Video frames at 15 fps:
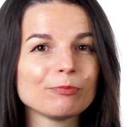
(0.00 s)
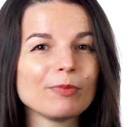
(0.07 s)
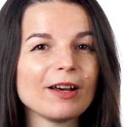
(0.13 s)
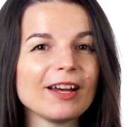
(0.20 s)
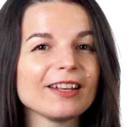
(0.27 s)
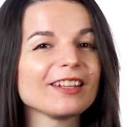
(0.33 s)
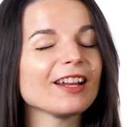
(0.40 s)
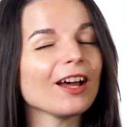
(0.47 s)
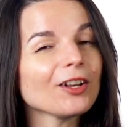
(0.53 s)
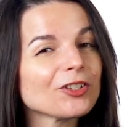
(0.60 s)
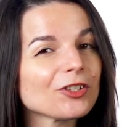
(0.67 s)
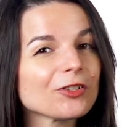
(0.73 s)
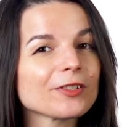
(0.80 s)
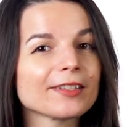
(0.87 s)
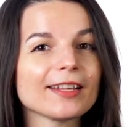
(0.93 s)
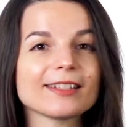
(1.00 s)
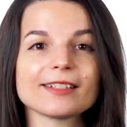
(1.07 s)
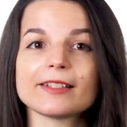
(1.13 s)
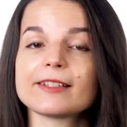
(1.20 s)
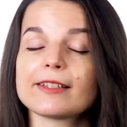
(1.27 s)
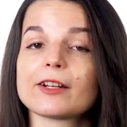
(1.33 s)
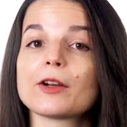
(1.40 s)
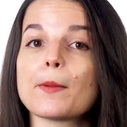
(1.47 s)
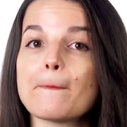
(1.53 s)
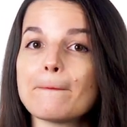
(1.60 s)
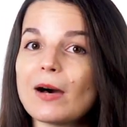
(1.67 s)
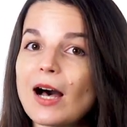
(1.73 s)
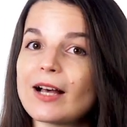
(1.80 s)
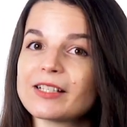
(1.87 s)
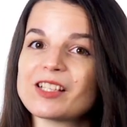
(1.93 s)
but not choose lessons that are
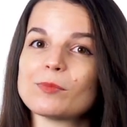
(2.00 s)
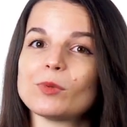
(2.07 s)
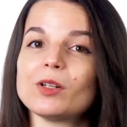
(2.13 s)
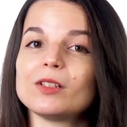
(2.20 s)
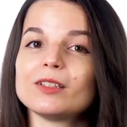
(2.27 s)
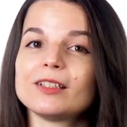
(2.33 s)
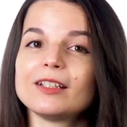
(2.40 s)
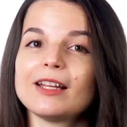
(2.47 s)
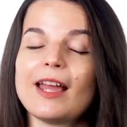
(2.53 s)
impossible.